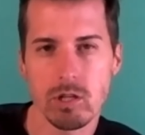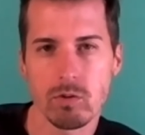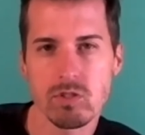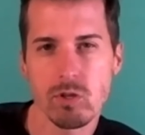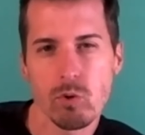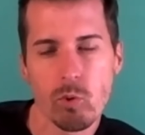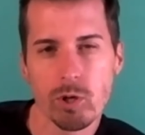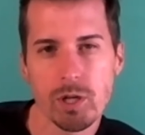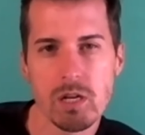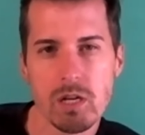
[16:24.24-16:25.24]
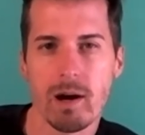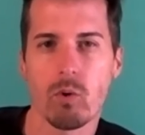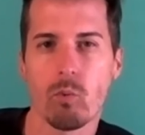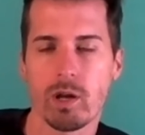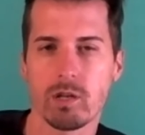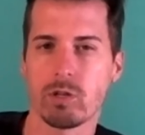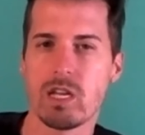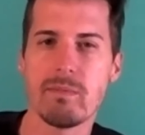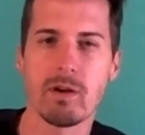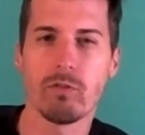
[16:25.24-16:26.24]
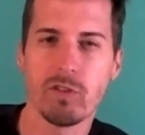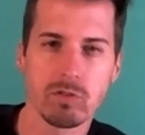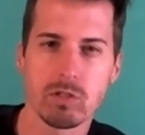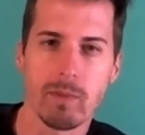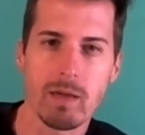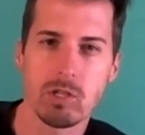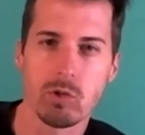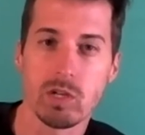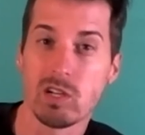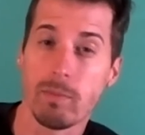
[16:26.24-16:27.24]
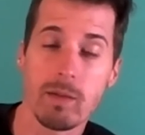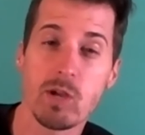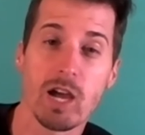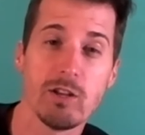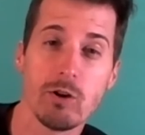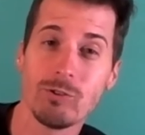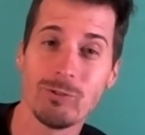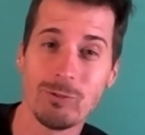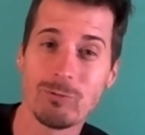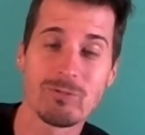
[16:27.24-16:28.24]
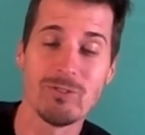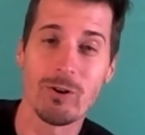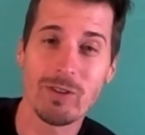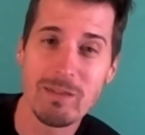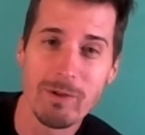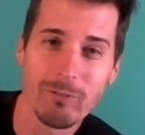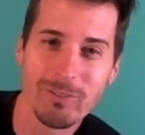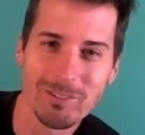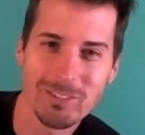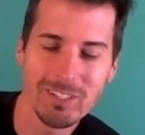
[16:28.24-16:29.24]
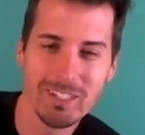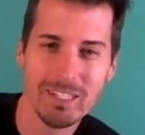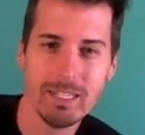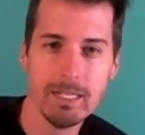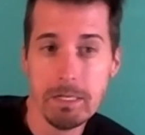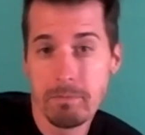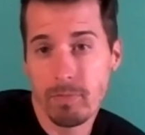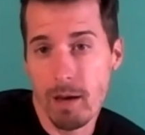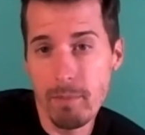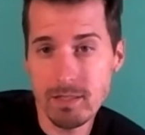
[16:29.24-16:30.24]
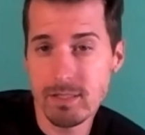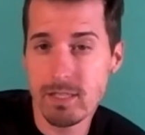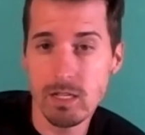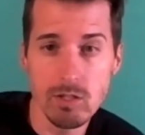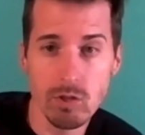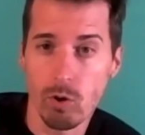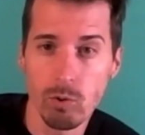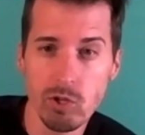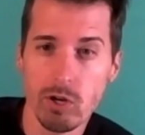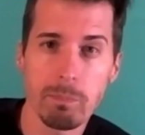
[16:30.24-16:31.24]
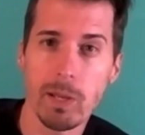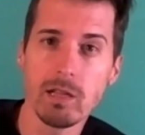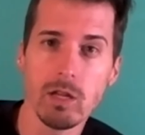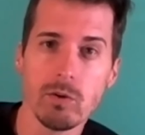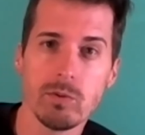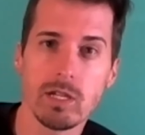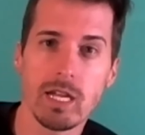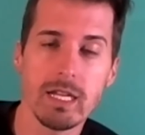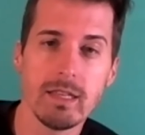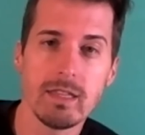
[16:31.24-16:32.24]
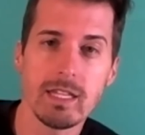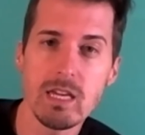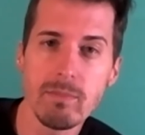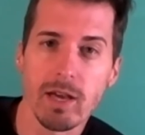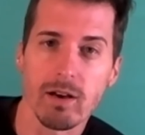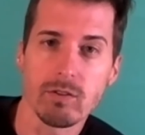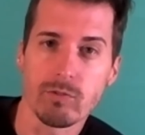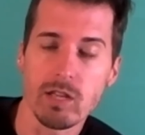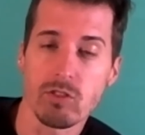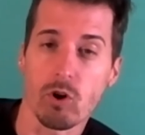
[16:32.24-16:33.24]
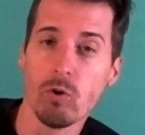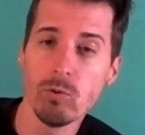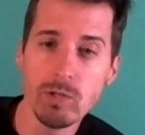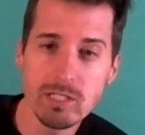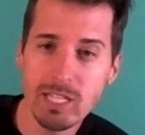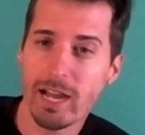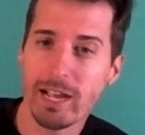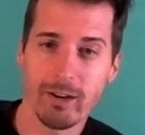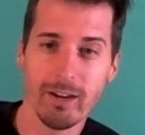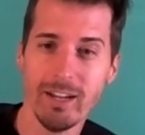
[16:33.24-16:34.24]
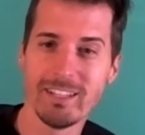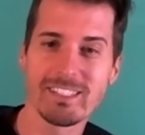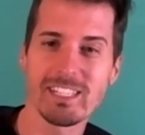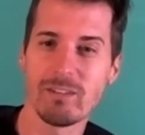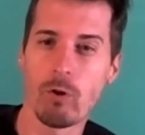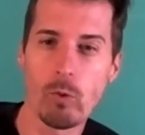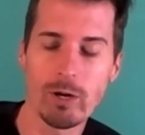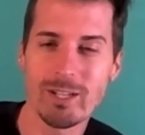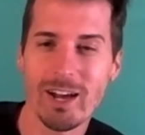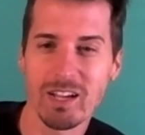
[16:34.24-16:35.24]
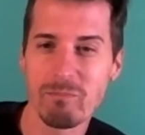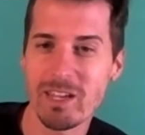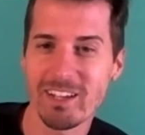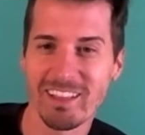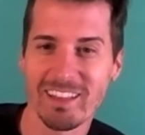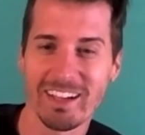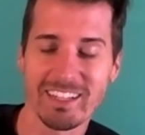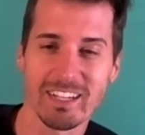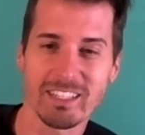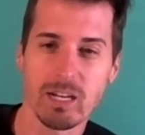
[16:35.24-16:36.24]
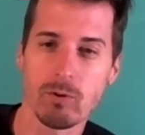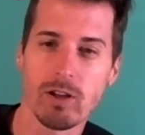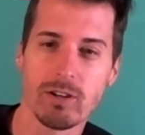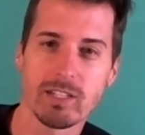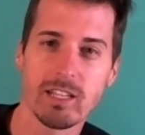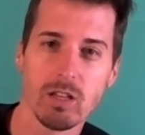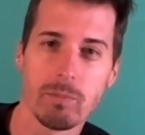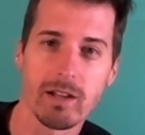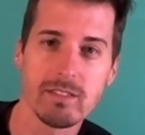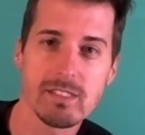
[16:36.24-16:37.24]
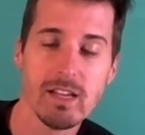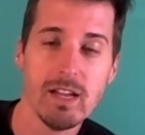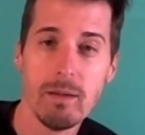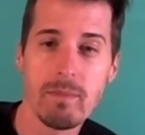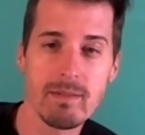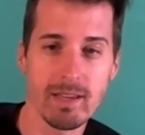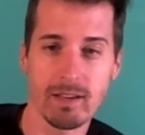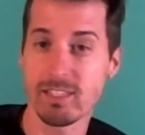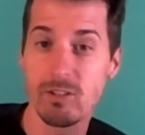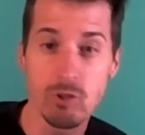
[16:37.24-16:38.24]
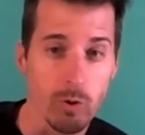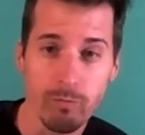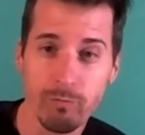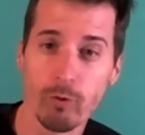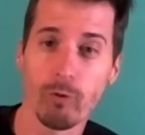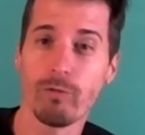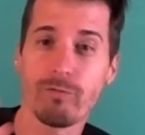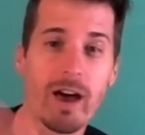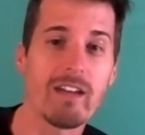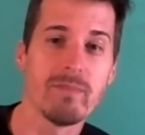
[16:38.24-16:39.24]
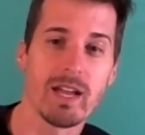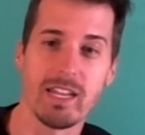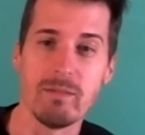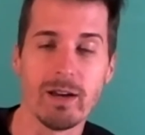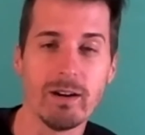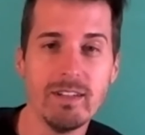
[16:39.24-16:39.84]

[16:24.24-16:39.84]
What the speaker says: so worried about what your email filter might be doing, or maybe I know you use no email filter, I might send you the whole darn payload in the email, right? The whole entire, instead of a Word doc being like a couple 100 kilobytes, maybe I'll send you a full 5 meg email.